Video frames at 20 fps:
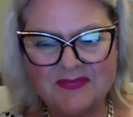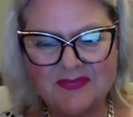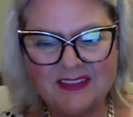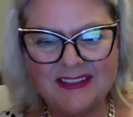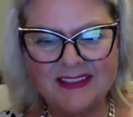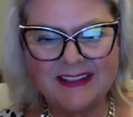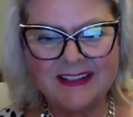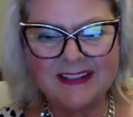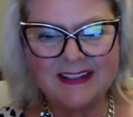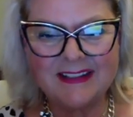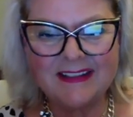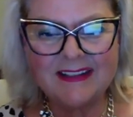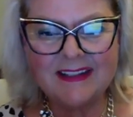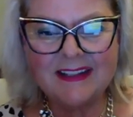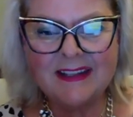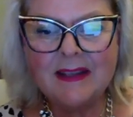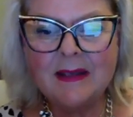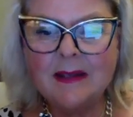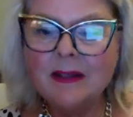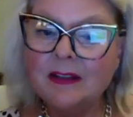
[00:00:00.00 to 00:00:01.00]
Okay?
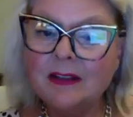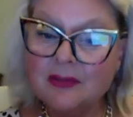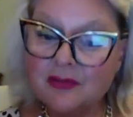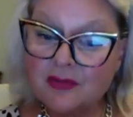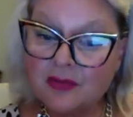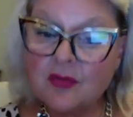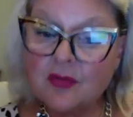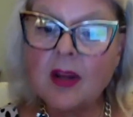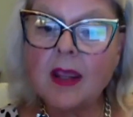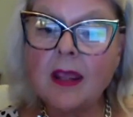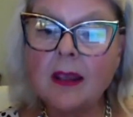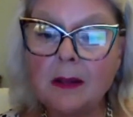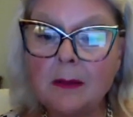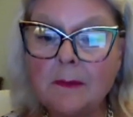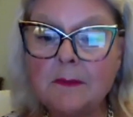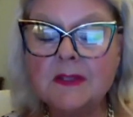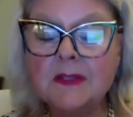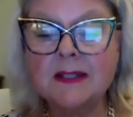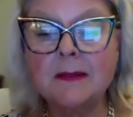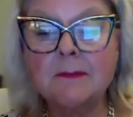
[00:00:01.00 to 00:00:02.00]
Because you
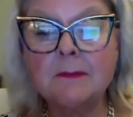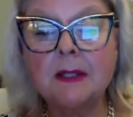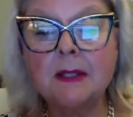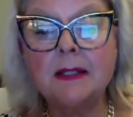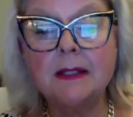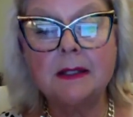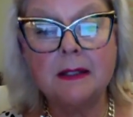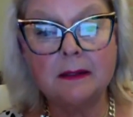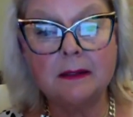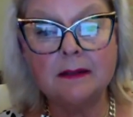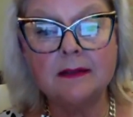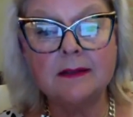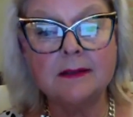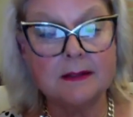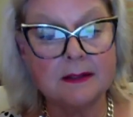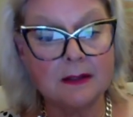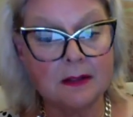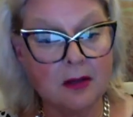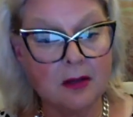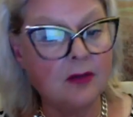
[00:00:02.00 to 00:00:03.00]
help somebody else's
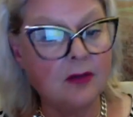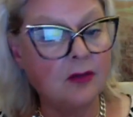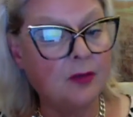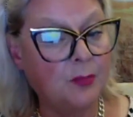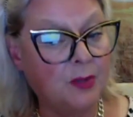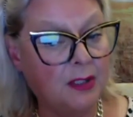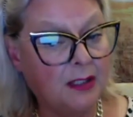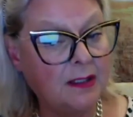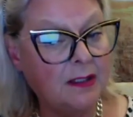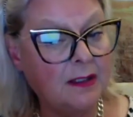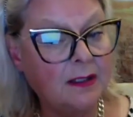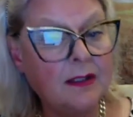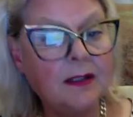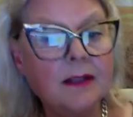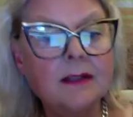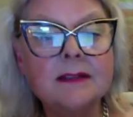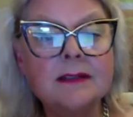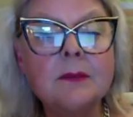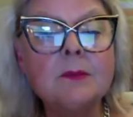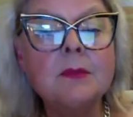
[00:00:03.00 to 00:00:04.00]
economy,
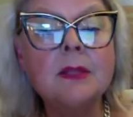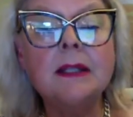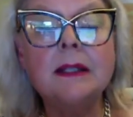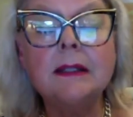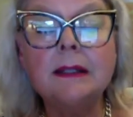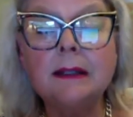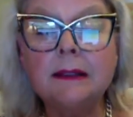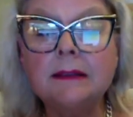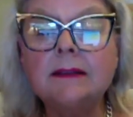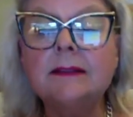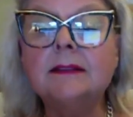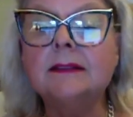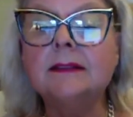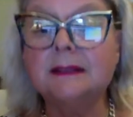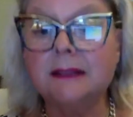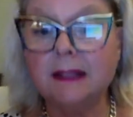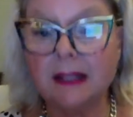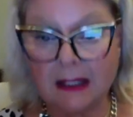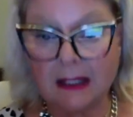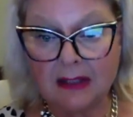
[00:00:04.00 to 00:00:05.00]
somebody else's
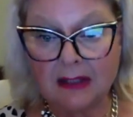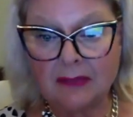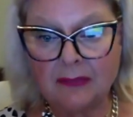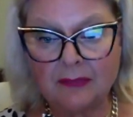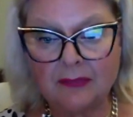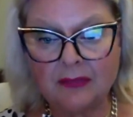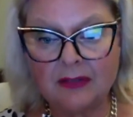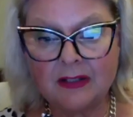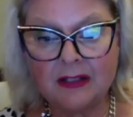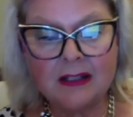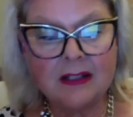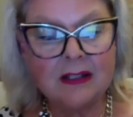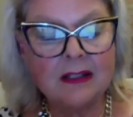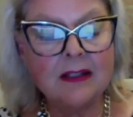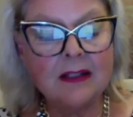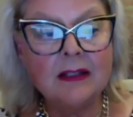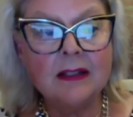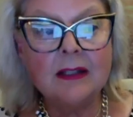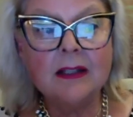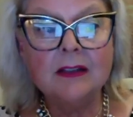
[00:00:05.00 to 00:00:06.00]
life.
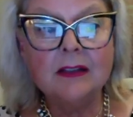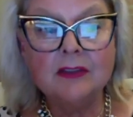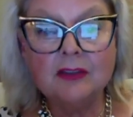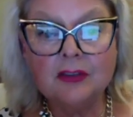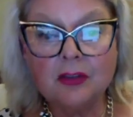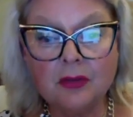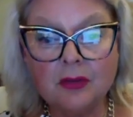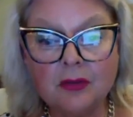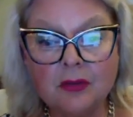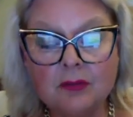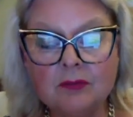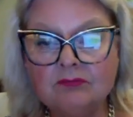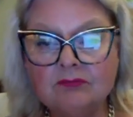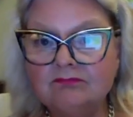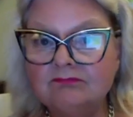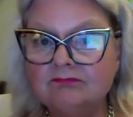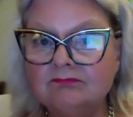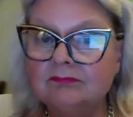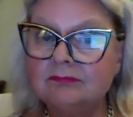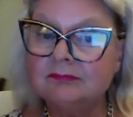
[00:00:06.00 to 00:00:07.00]
So
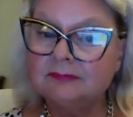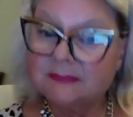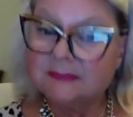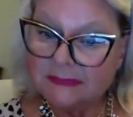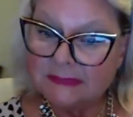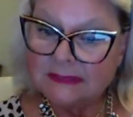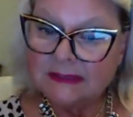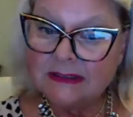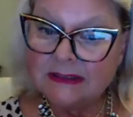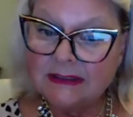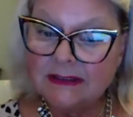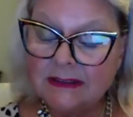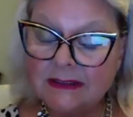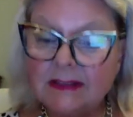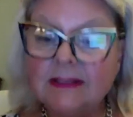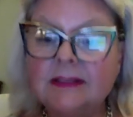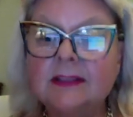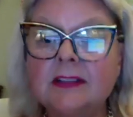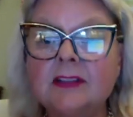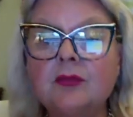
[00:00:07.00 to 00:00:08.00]

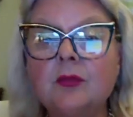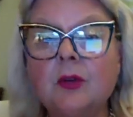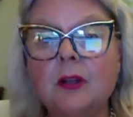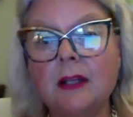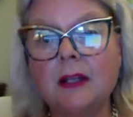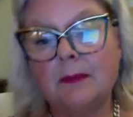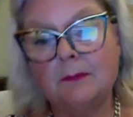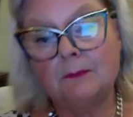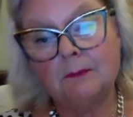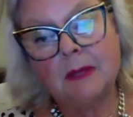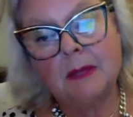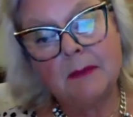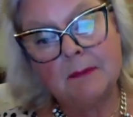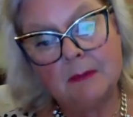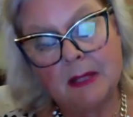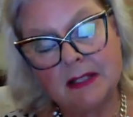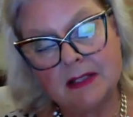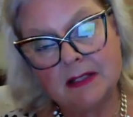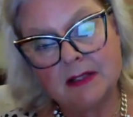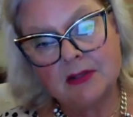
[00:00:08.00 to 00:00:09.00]
this is what my
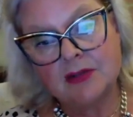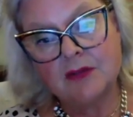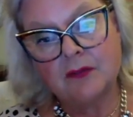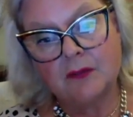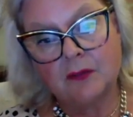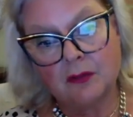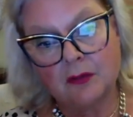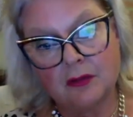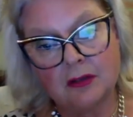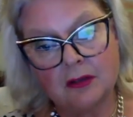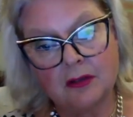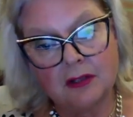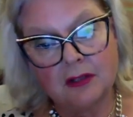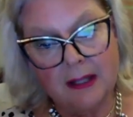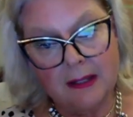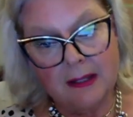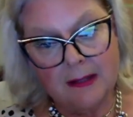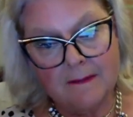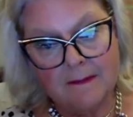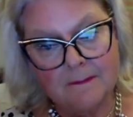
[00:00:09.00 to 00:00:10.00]
message for
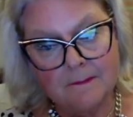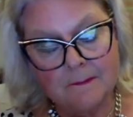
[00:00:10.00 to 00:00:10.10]
today.